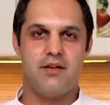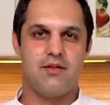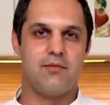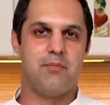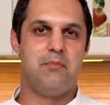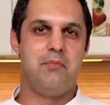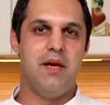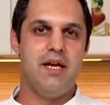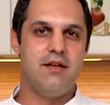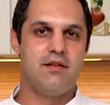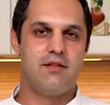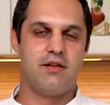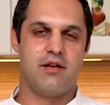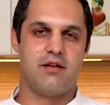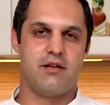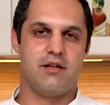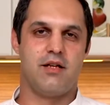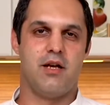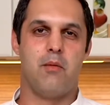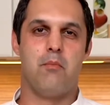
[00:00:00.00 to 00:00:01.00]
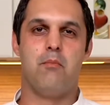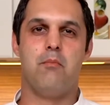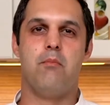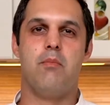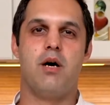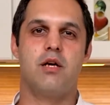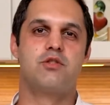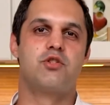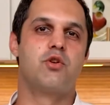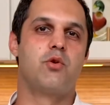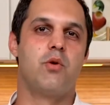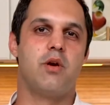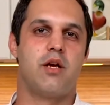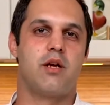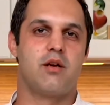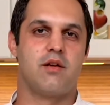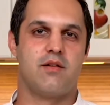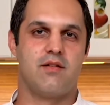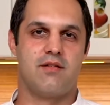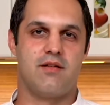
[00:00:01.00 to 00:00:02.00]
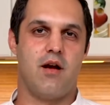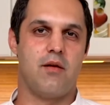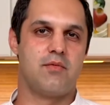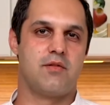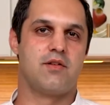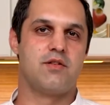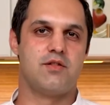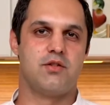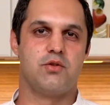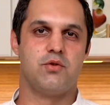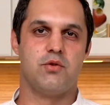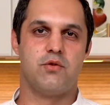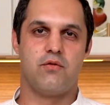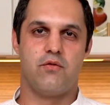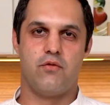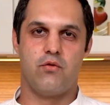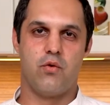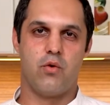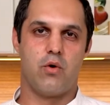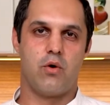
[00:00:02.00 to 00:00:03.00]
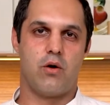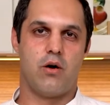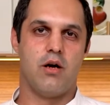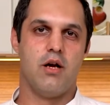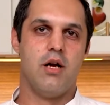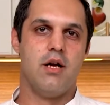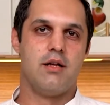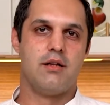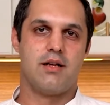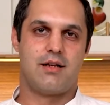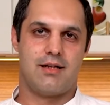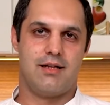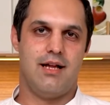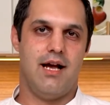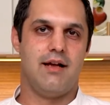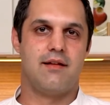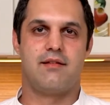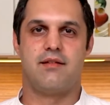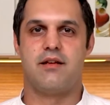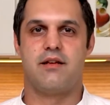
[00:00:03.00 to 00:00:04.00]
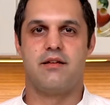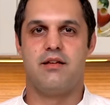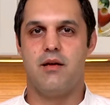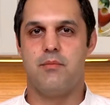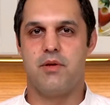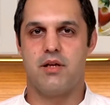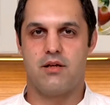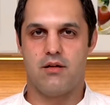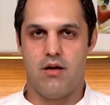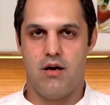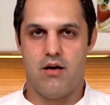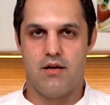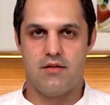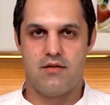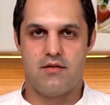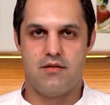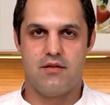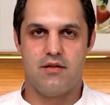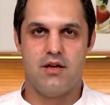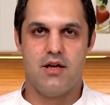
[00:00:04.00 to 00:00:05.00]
is basically a much quicker substitute for the classic demi-glace.